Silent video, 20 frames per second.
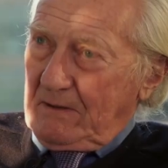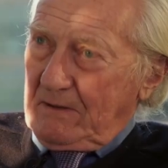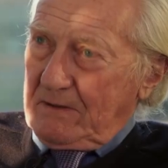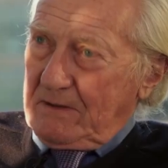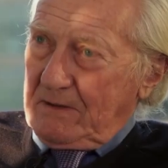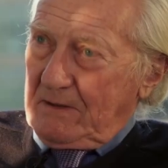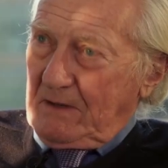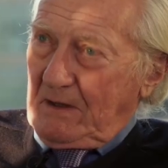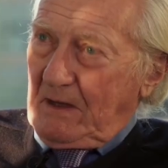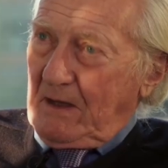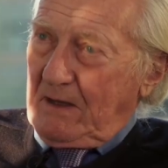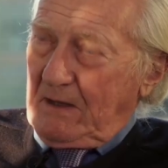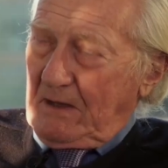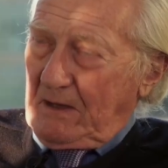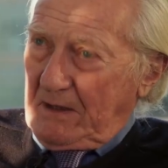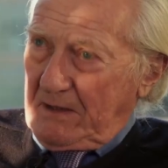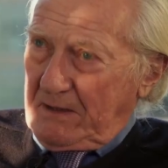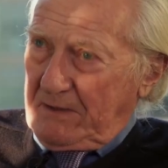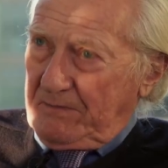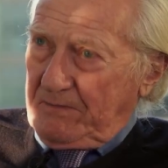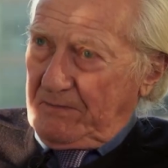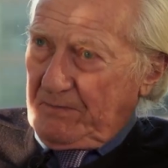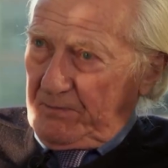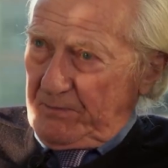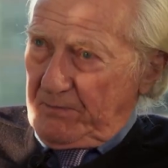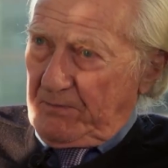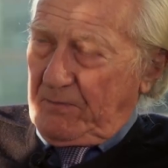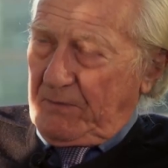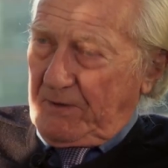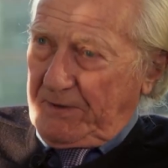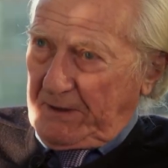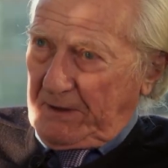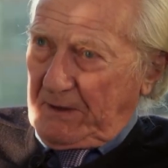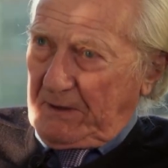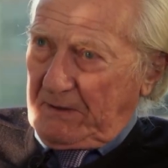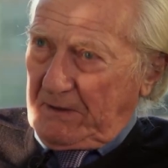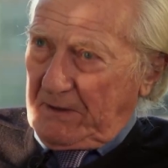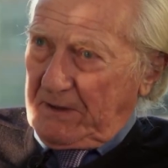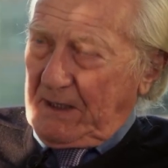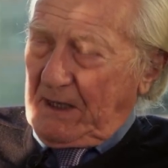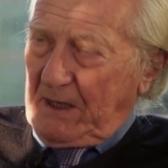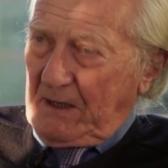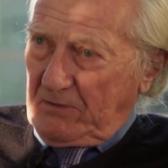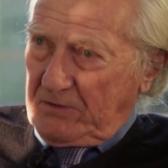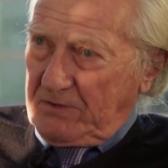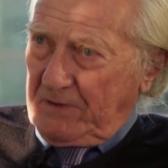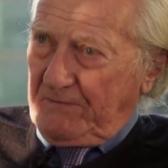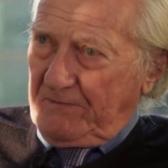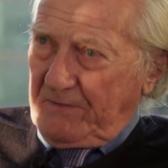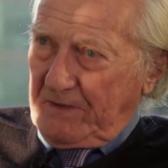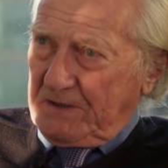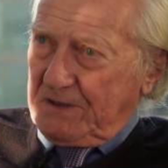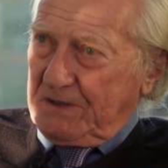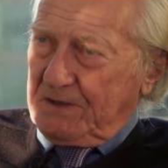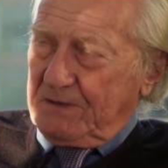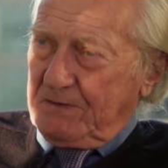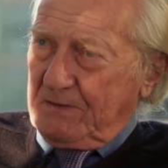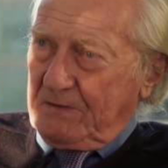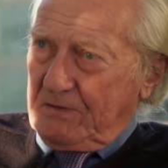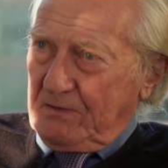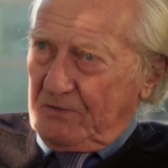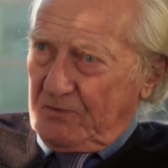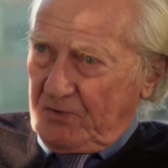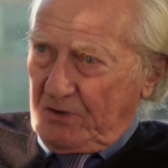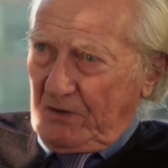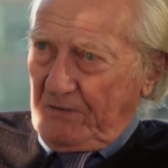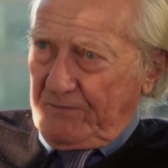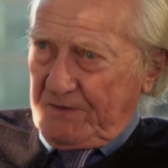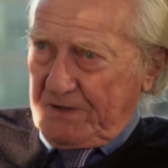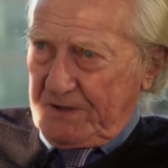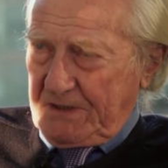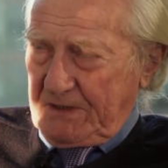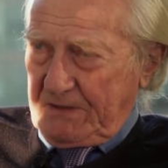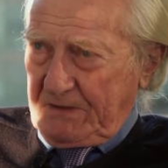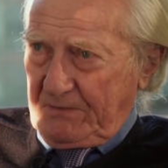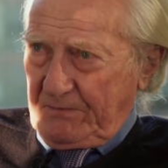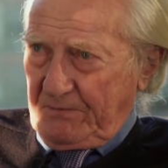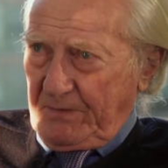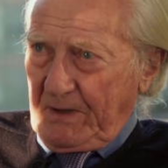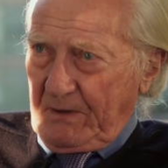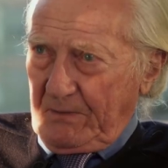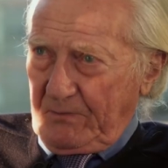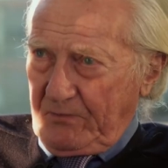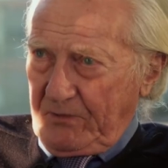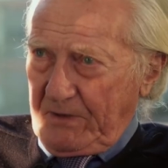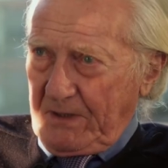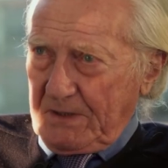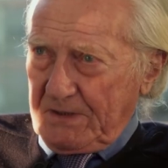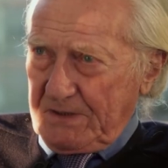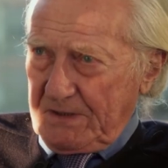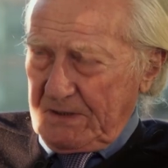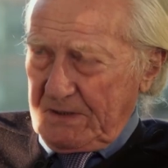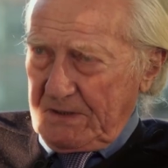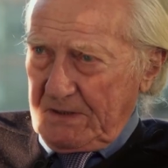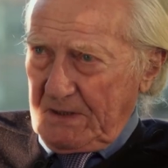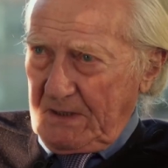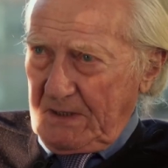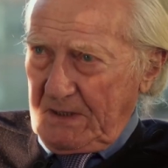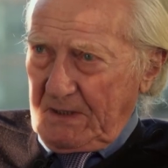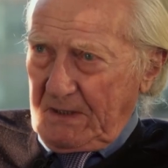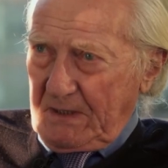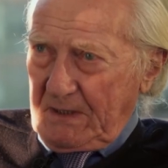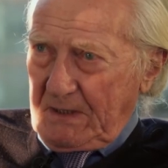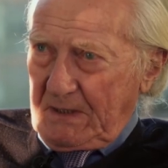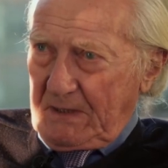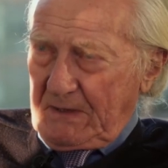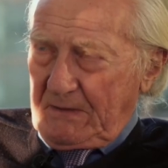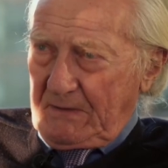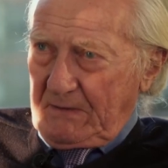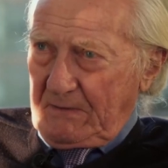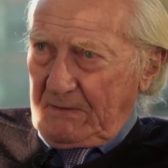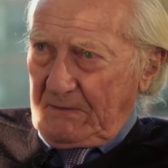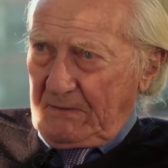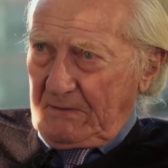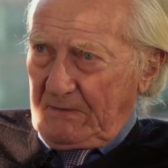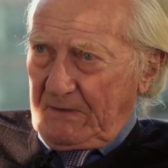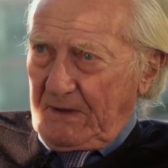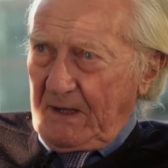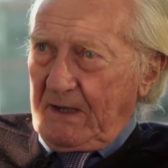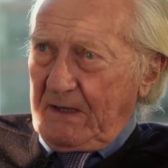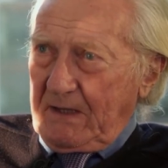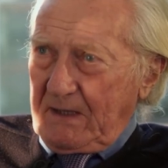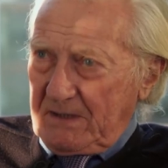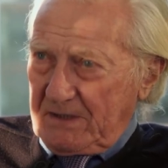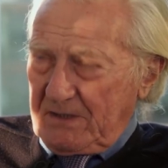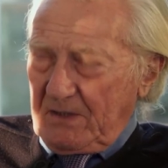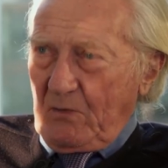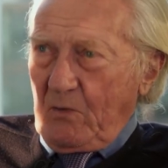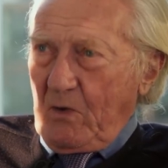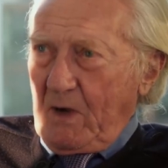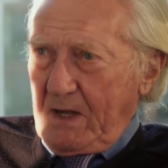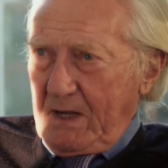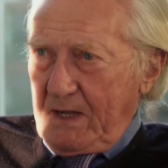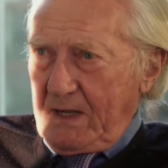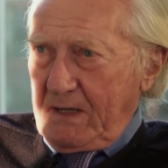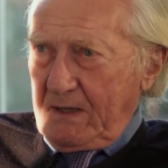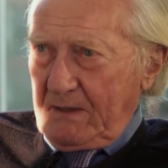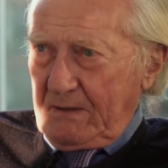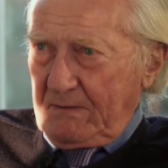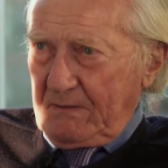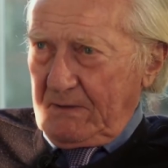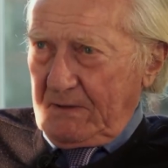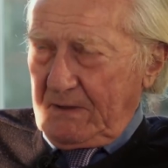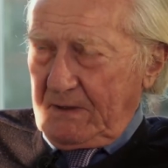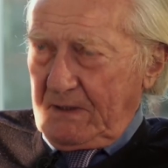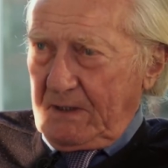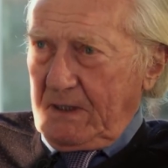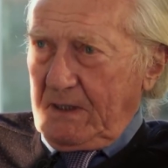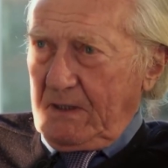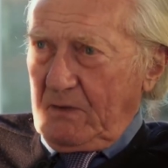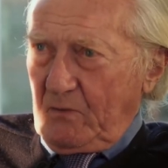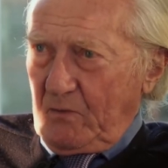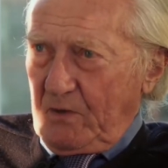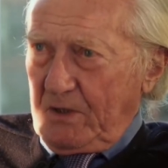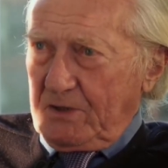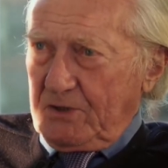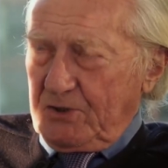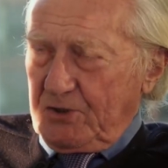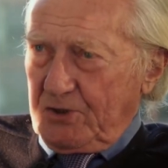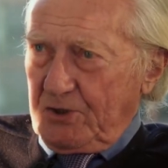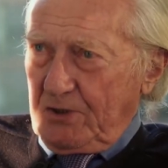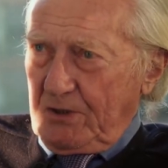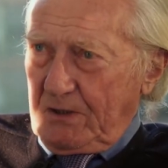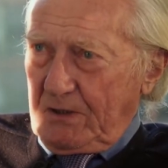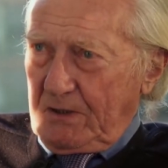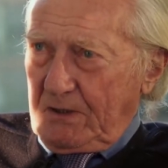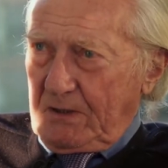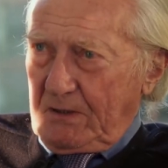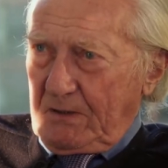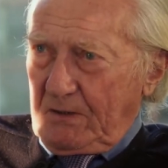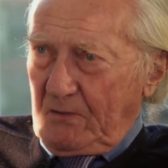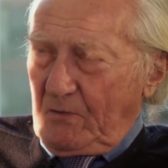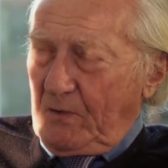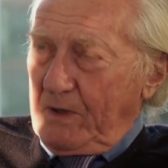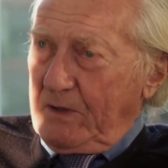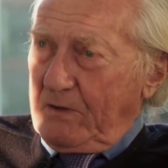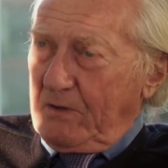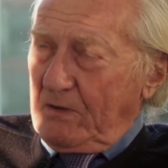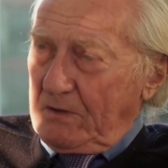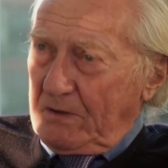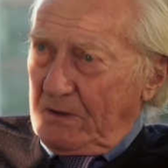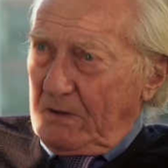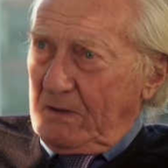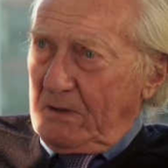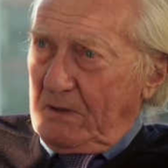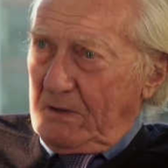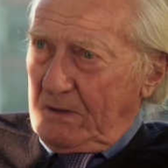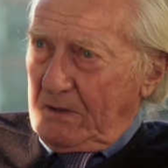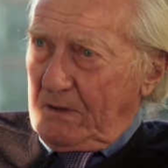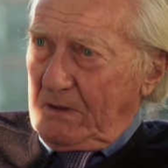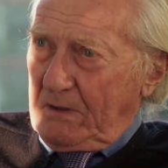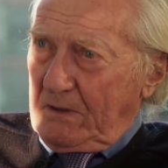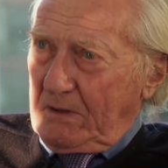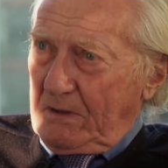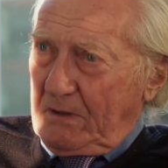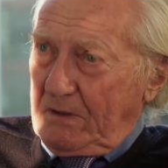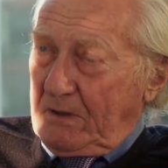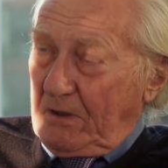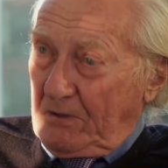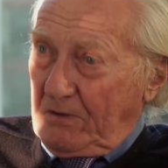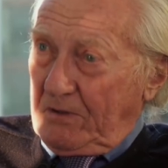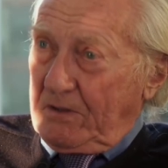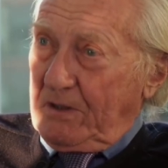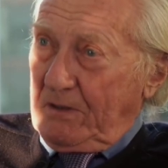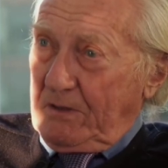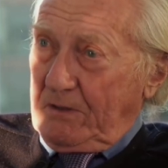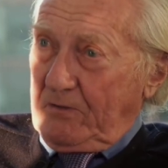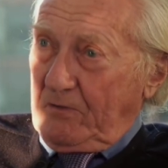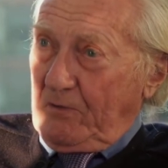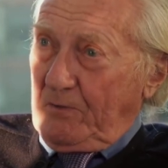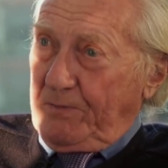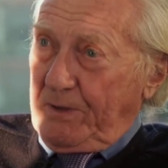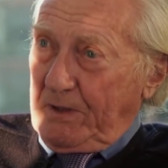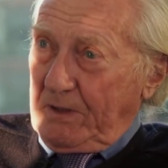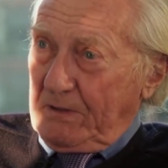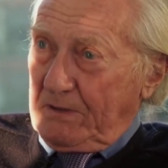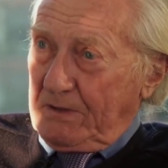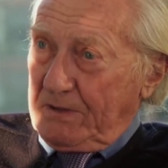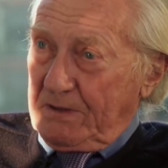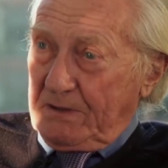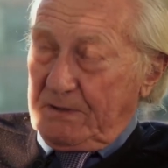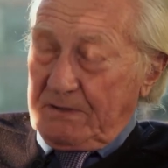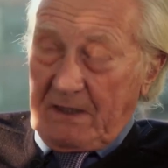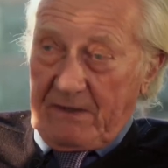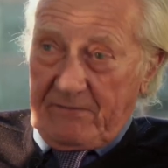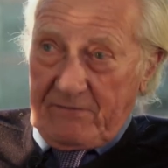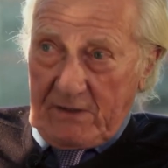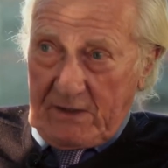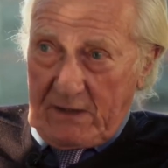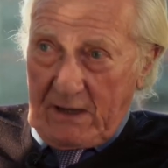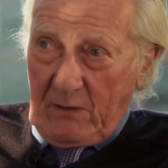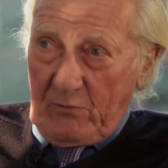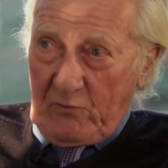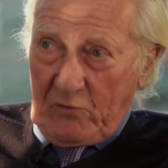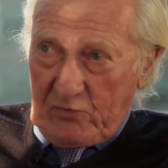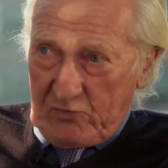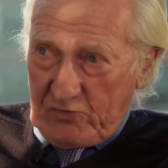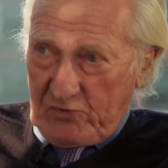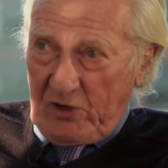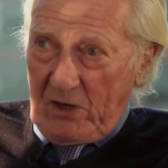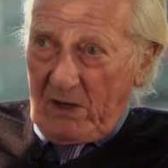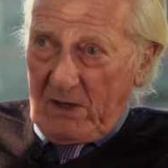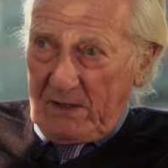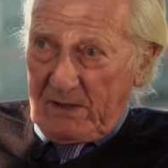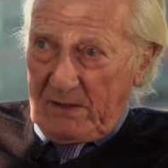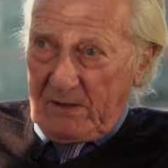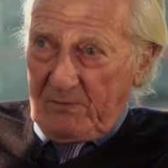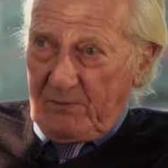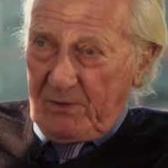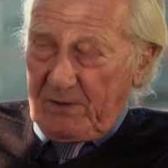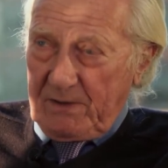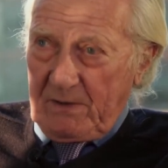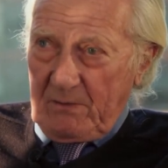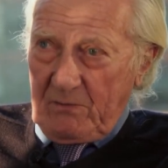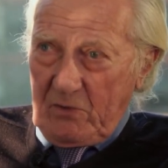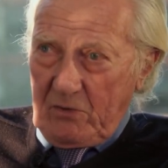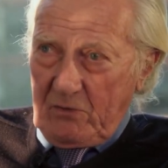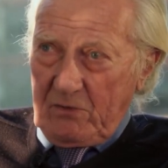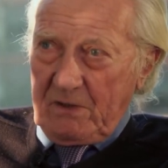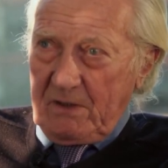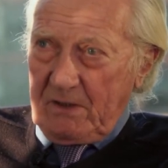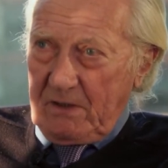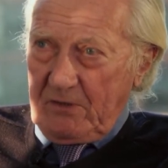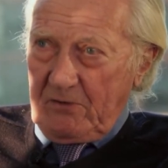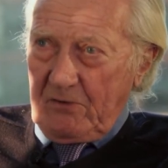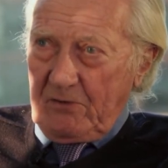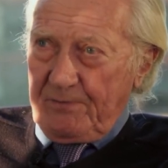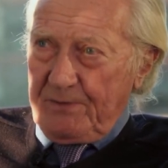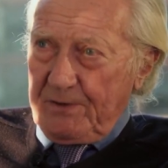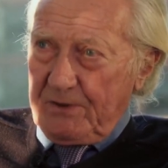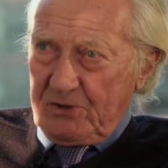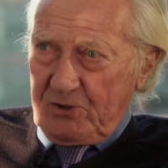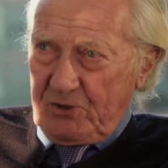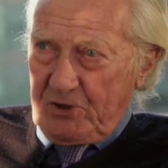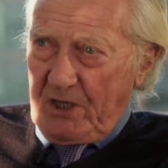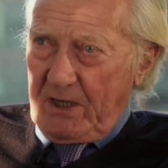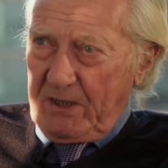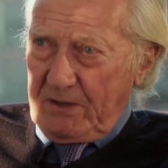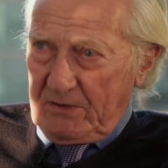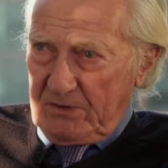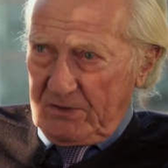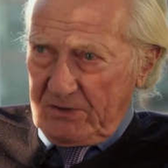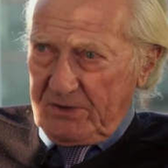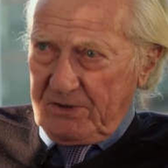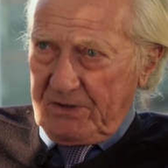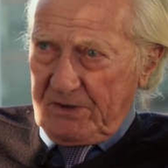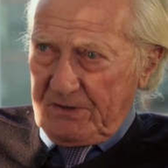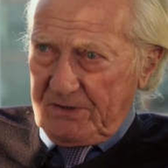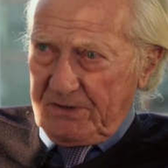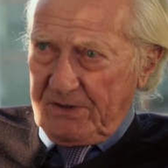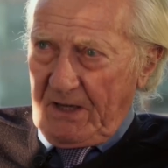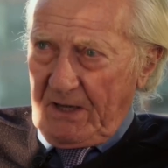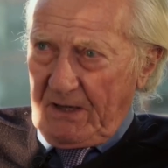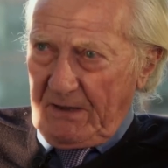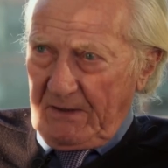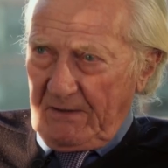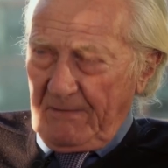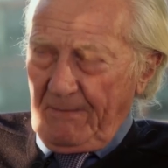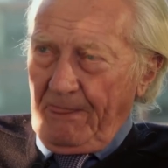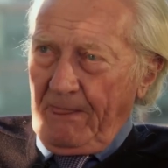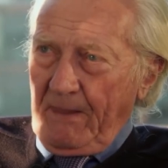that out of this controversy about Brexit, there is a way in which we could go to the Europeans. David Cameron tried, but the mood in Europe has changed since then,